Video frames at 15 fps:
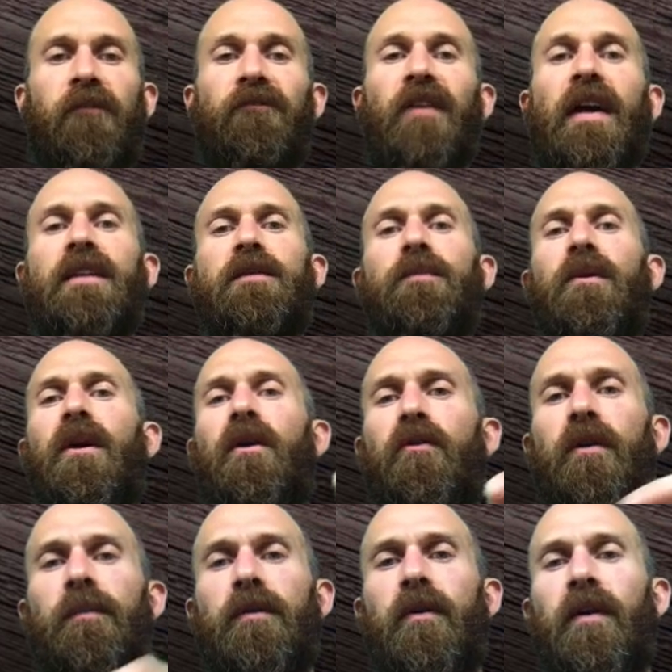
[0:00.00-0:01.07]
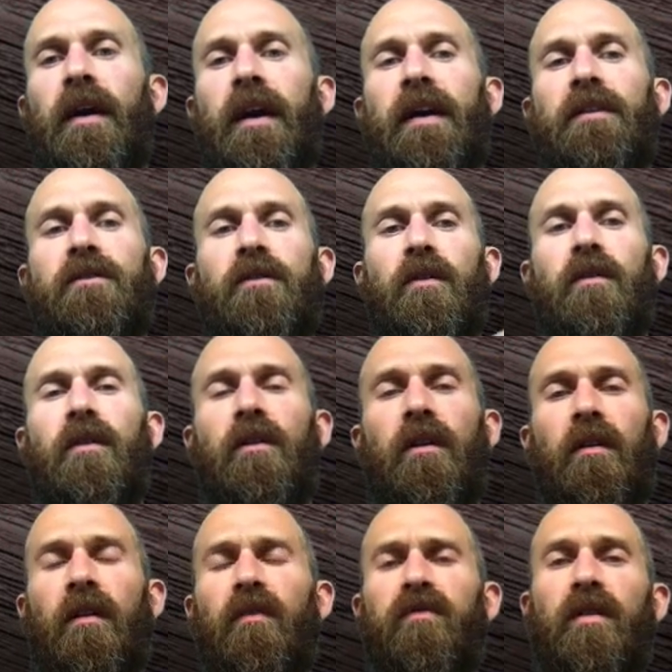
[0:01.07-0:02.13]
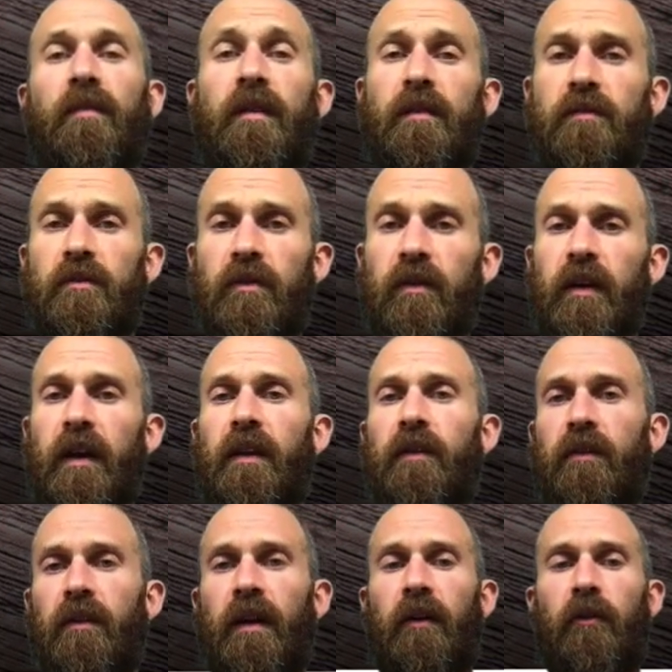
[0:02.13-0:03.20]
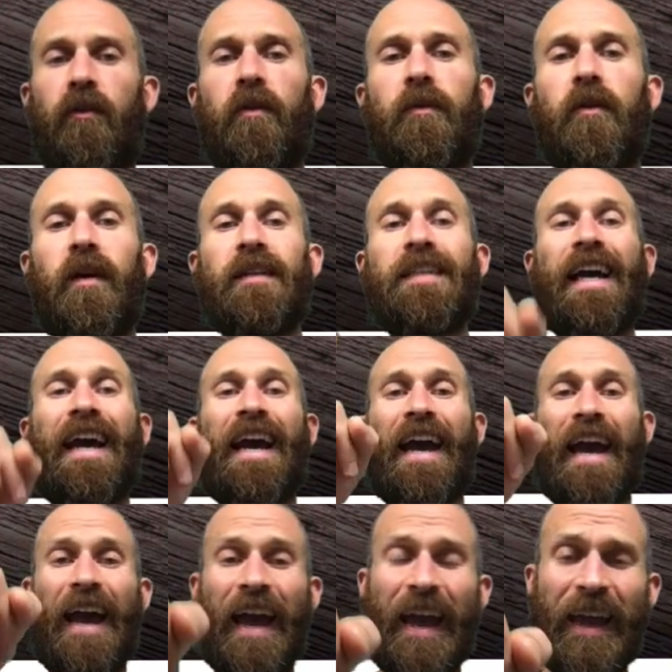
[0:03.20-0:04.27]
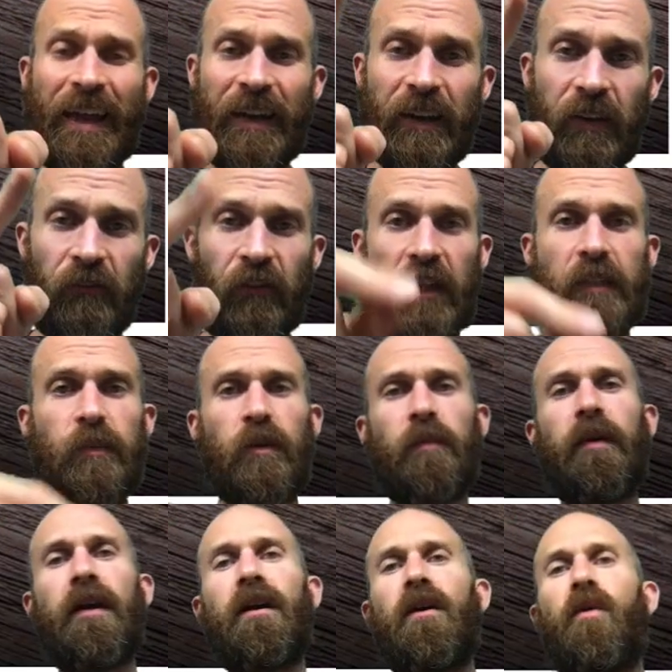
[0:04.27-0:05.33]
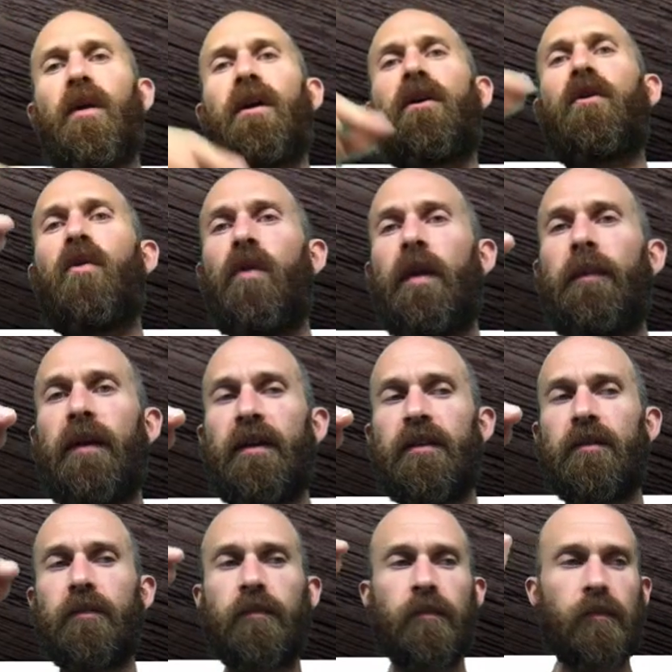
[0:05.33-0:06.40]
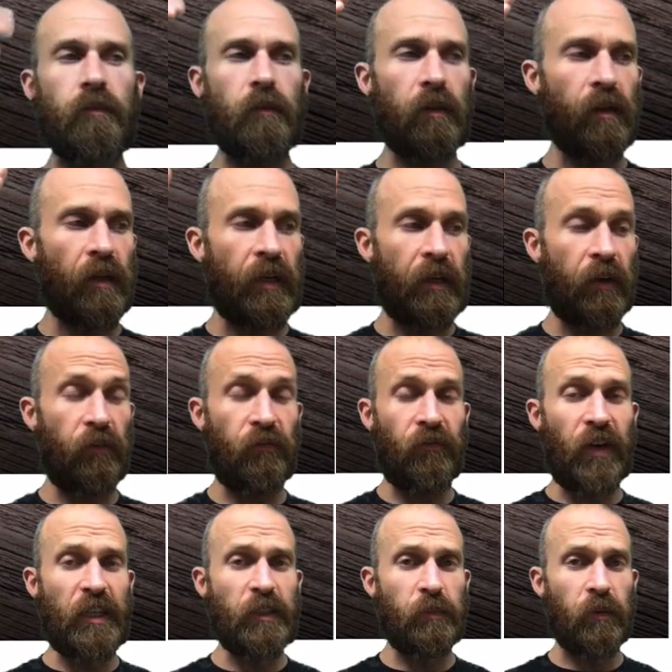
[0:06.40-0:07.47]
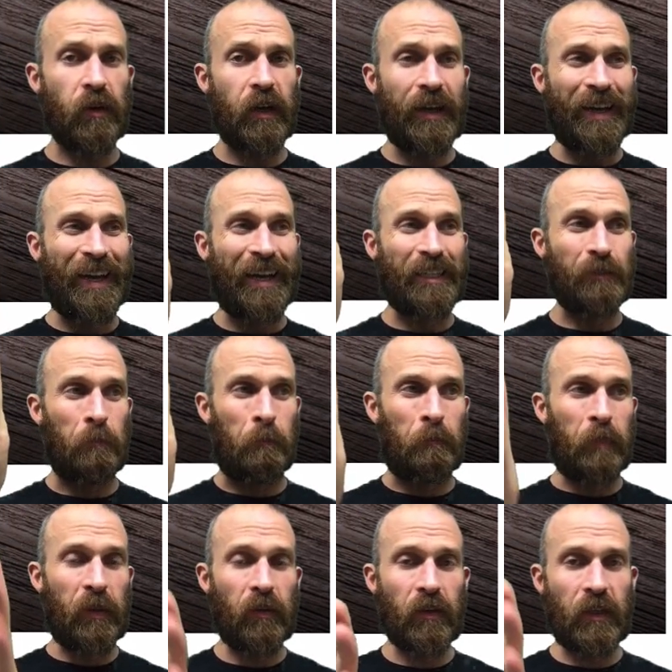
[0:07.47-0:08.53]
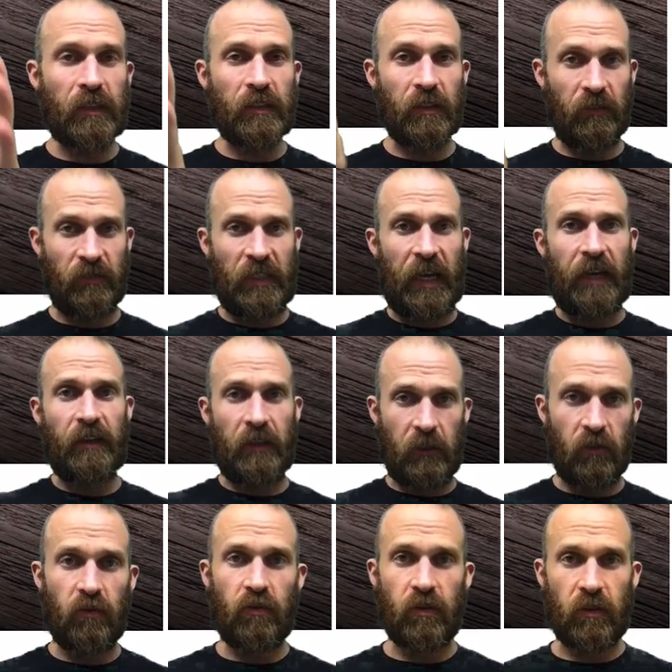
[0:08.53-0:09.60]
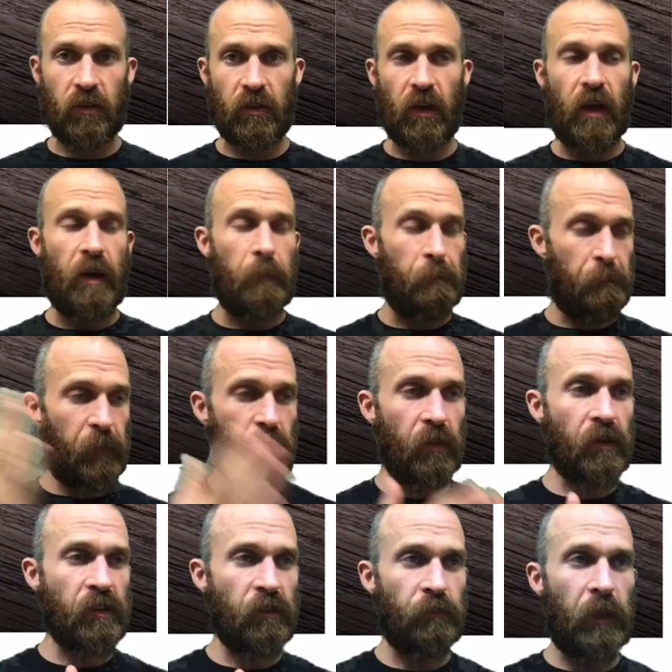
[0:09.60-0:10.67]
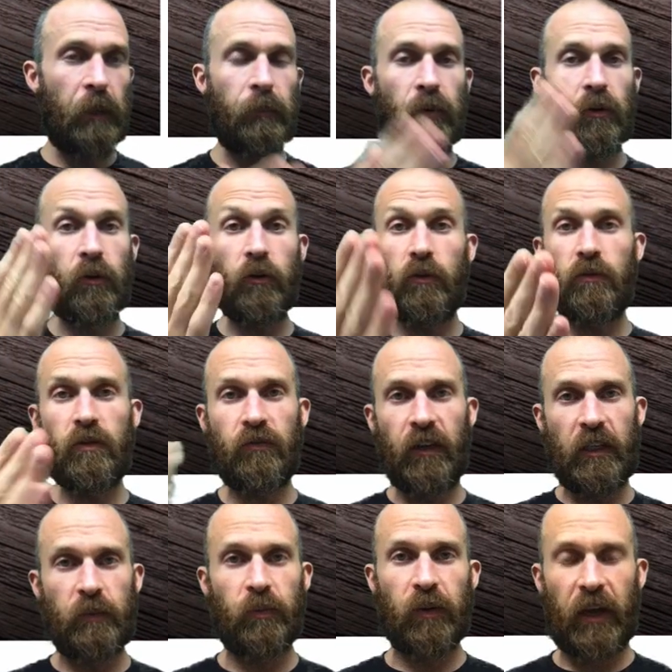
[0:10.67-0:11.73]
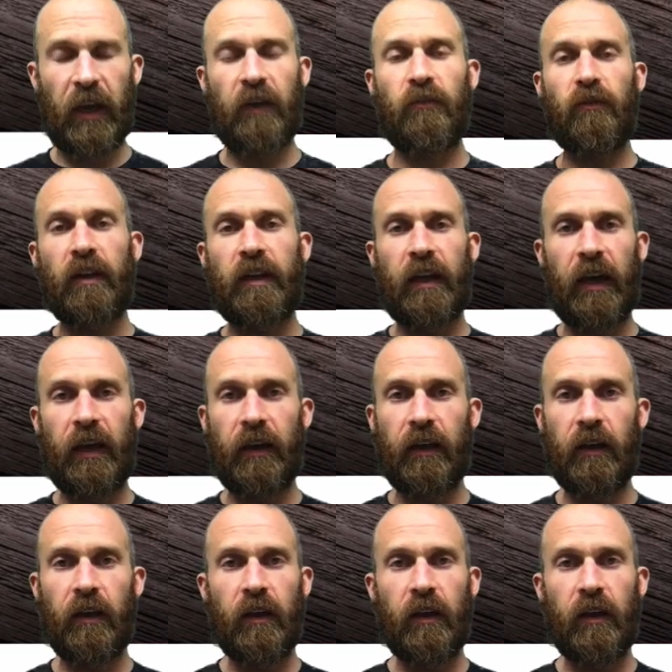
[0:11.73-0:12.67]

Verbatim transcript: Facebook crypto ads no longer off limit. So again, they're allowing crypto ads. And Facebook may acquire Coinbase. Now, Facebook has billions of daily users, billions of people who use Facebook every day.